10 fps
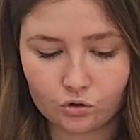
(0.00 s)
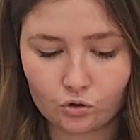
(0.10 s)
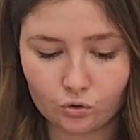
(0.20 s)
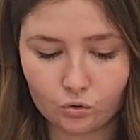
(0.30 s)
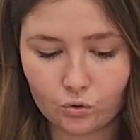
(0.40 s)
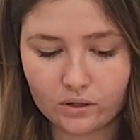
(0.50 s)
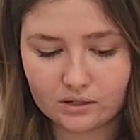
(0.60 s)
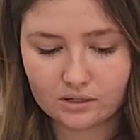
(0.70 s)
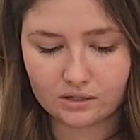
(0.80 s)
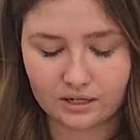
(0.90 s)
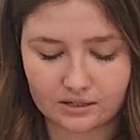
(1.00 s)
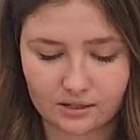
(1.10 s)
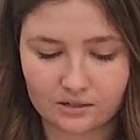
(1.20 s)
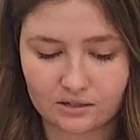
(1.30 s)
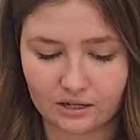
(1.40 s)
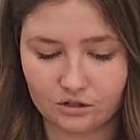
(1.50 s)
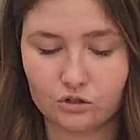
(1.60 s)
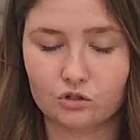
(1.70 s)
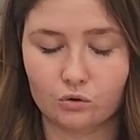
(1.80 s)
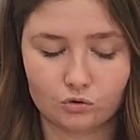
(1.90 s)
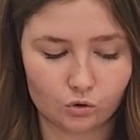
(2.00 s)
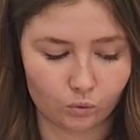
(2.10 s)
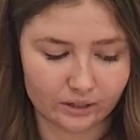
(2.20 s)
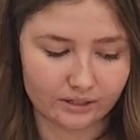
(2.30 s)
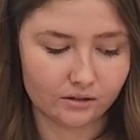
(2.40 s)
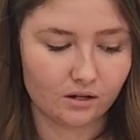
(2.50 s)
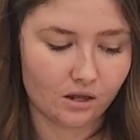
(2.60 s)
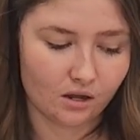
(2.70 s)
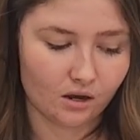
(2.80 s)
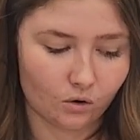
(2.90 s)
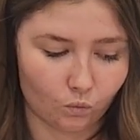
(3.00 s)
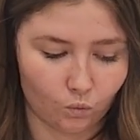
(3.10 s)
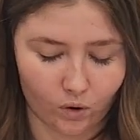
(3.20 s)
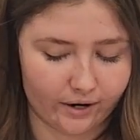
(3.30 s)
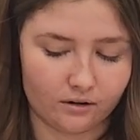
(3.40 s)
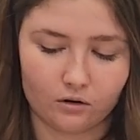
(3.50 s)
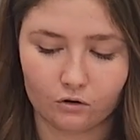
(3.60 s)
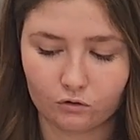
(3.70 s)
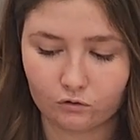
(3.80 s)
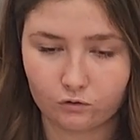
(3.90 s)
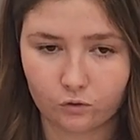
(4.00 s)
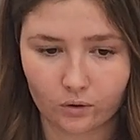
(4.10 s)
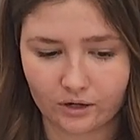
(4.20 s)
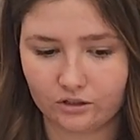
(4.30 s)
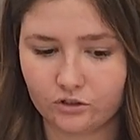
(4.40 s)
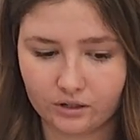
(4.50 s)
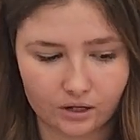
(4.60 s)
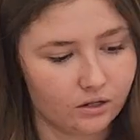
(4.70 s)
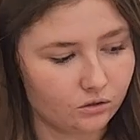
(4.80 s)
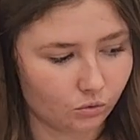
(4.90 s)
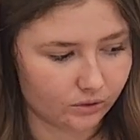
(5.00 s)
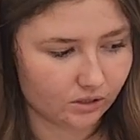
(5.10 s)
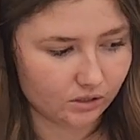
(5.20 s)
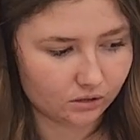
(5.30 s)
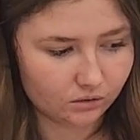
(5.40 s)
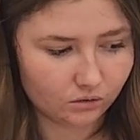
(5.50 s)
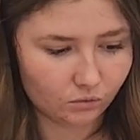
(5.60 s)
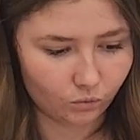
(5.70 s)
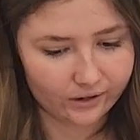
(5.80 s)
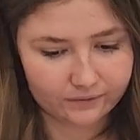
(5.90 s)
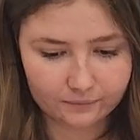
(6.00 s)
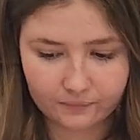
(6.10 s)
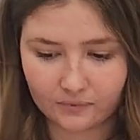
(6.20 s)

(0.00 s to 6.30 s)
2 sticks in the 10, so 21. 421.